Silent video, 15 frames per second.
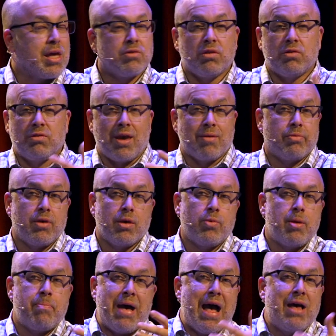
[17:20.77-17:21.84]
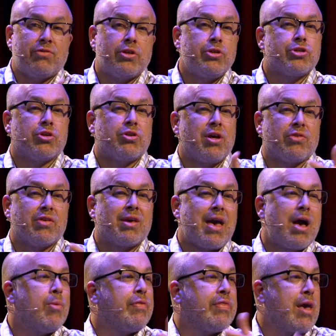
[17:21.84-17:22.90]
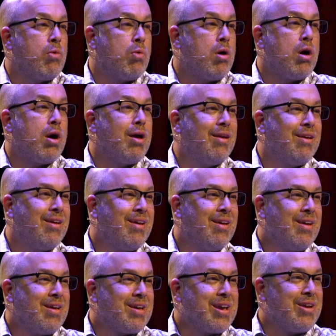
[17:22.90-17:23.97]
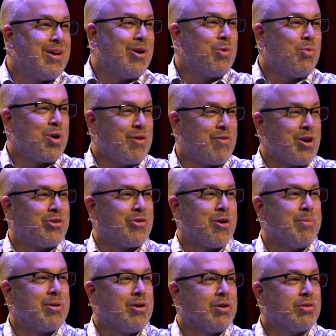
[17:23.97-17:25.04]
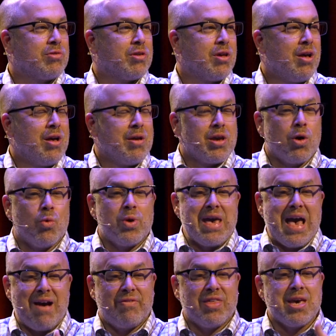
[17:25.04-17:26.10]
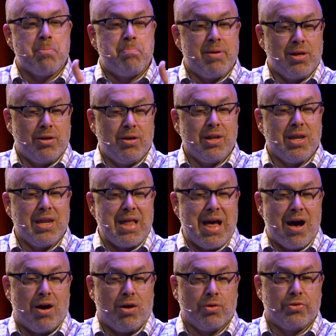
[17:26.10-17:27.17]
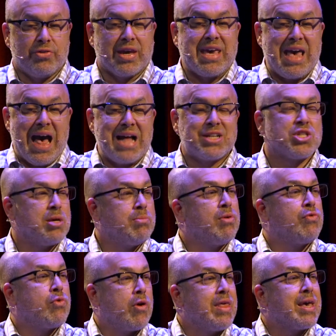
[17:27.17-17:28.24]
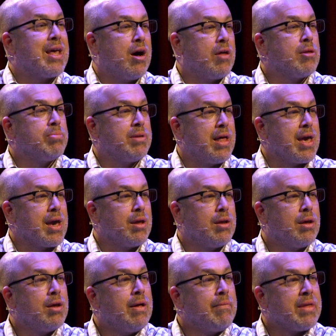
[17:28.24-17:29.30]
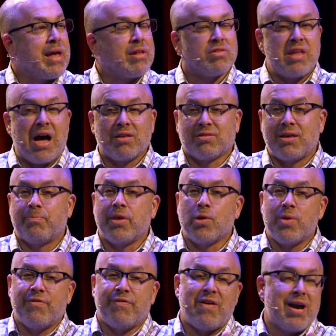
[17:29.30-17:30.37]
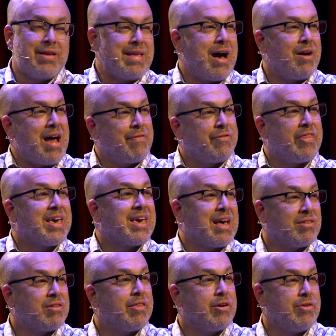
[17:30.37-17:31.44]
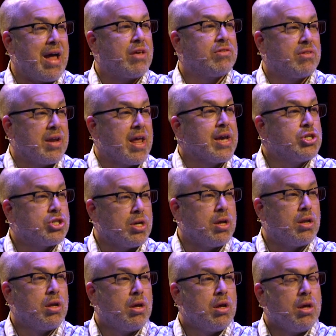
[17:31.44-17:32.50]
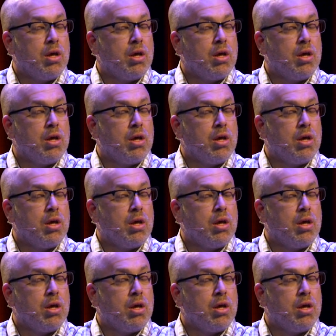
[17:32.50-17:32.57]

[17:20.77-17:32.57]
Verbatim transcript: It's the same thing when a passenger doesn't get what they want, you know, at one of our terminals. You know, we have the ability now to catch them before they get on the plane. It's not something we find out after they get to their destination.